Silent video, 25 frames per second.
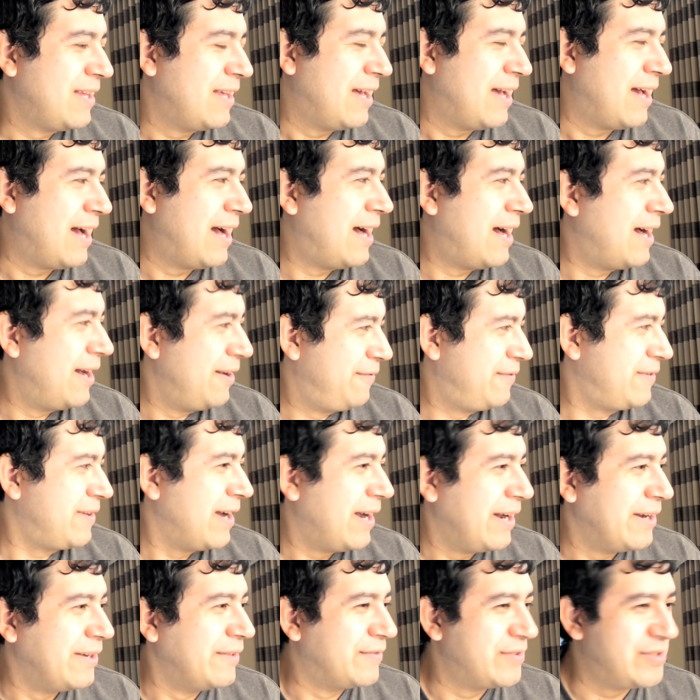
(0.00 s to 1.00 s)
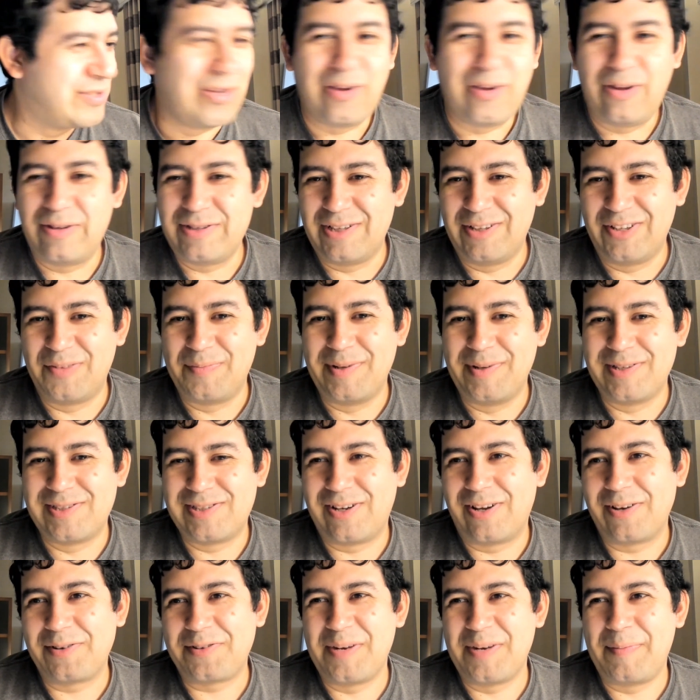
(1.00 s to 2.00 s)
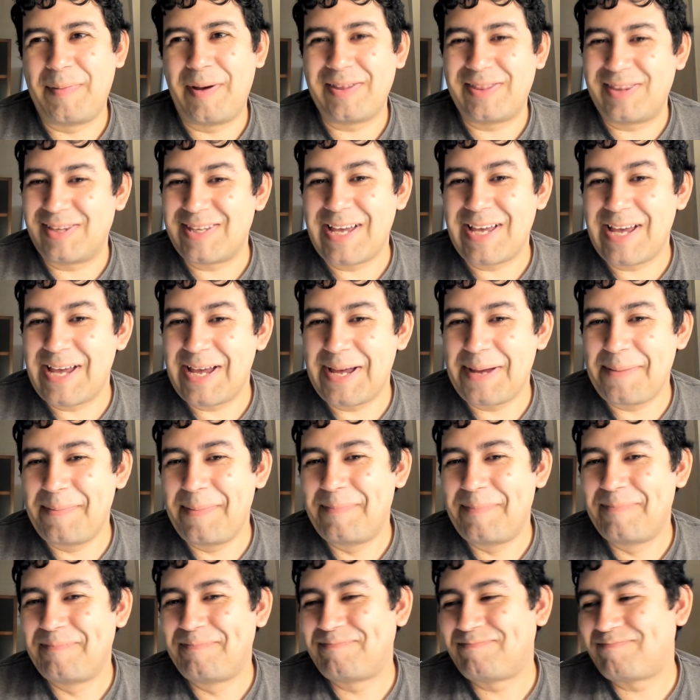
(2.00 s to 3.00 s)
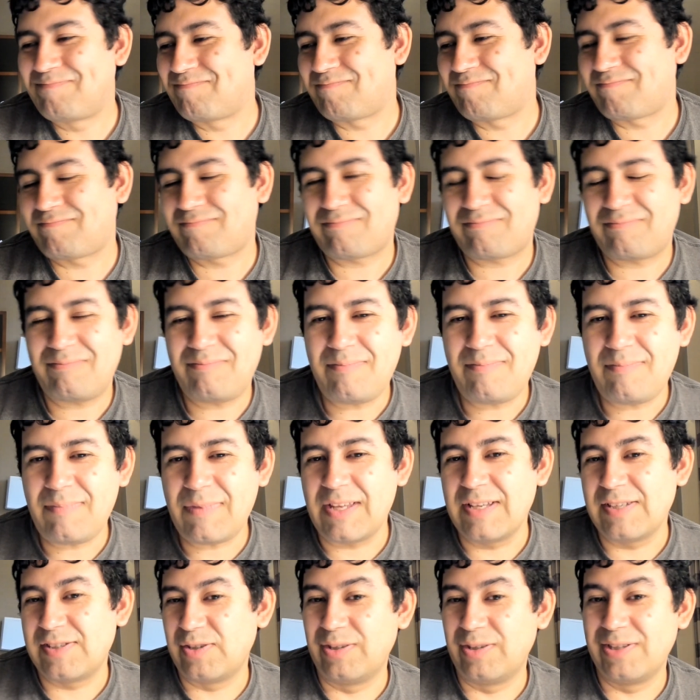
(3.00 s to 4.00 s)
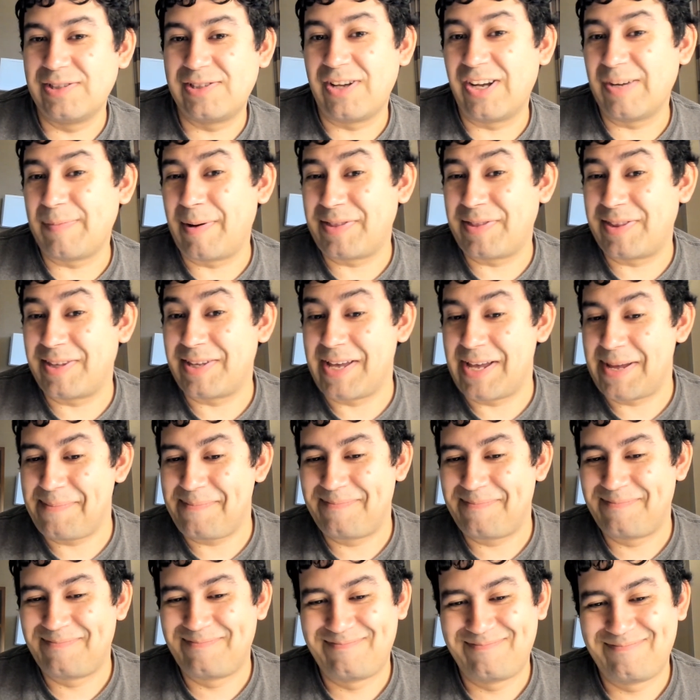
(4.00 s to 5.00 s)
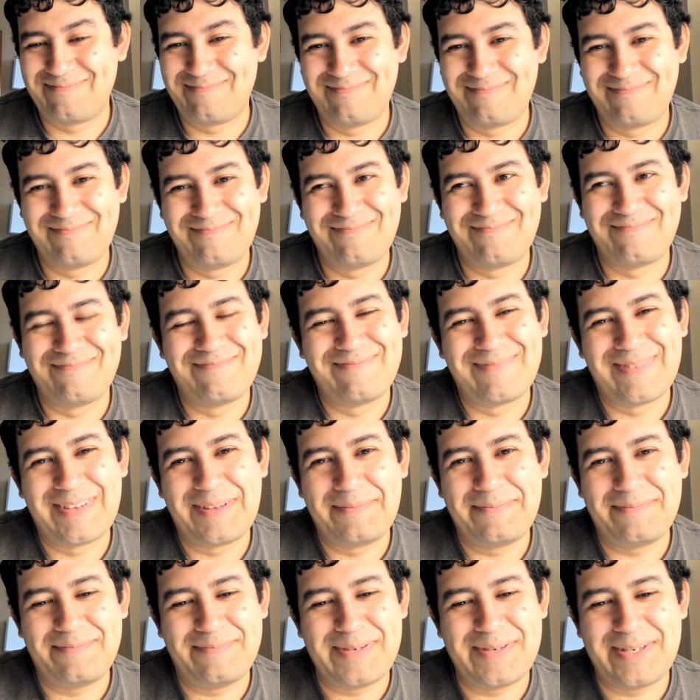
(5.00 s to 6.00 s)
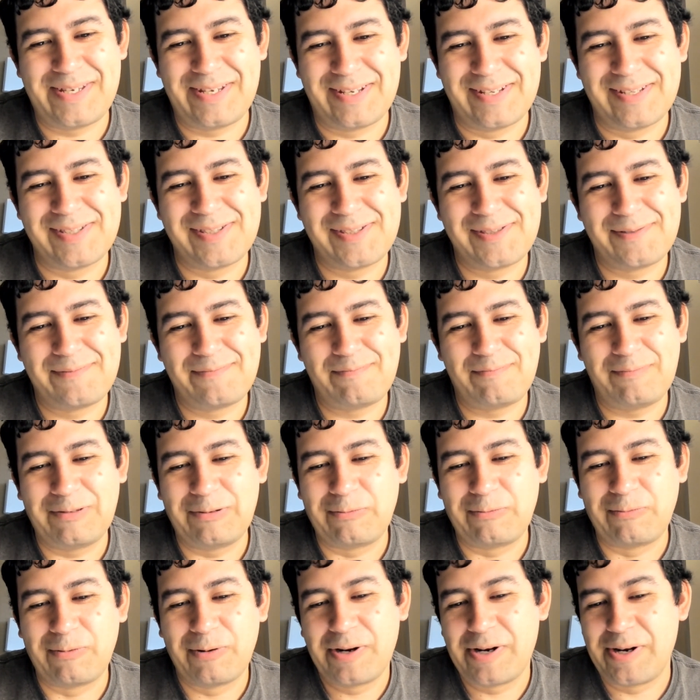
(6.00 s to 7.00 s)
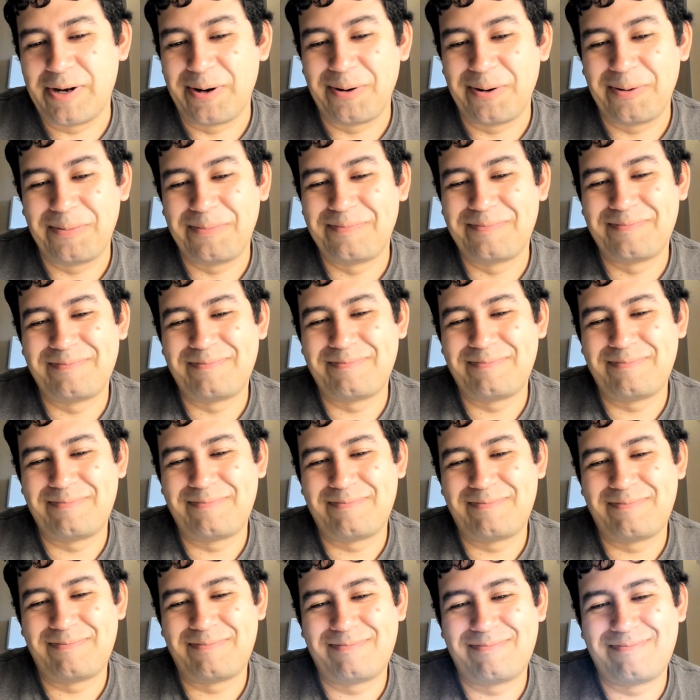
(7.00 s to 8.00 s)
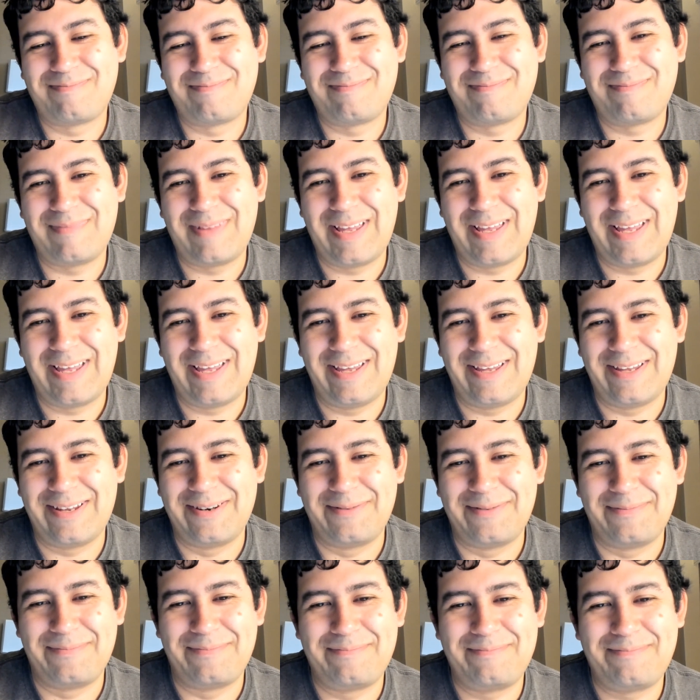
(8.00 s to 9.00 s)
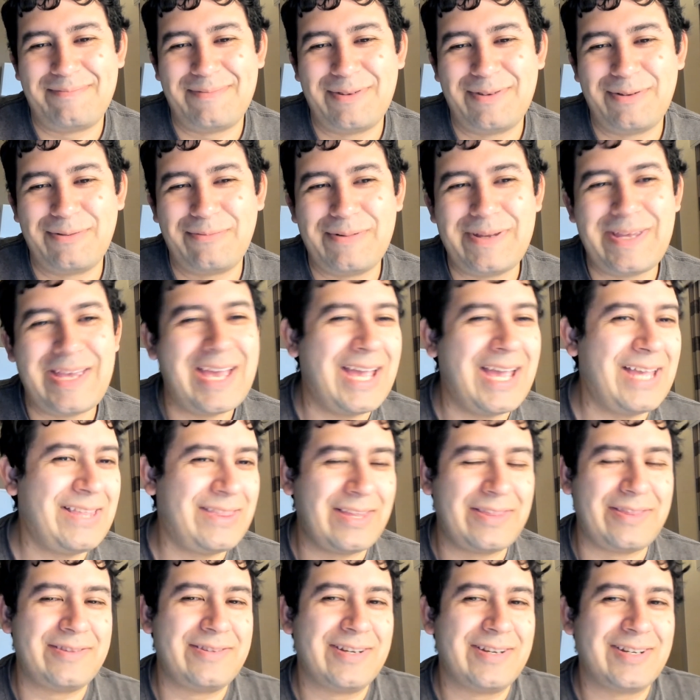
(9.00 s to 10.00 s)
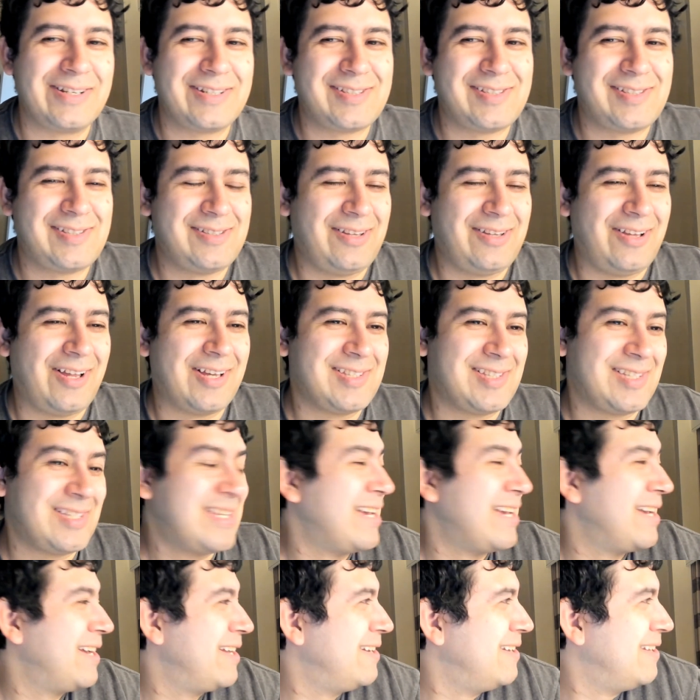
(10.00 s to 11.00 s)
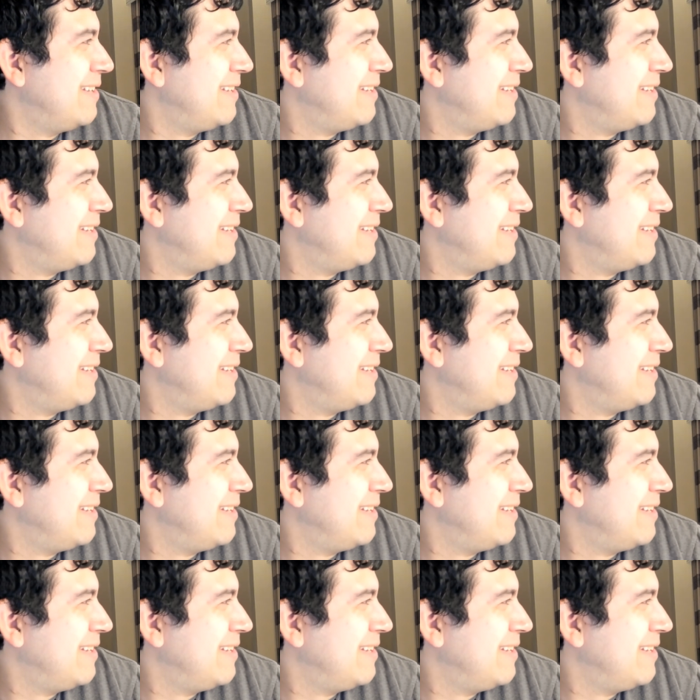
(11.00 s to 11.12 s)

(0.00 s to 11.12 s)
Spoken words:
I've kind of stalled a little bit talking about the game. So let's talk about the game. Because we're here. And we hate that the Ducks lost again.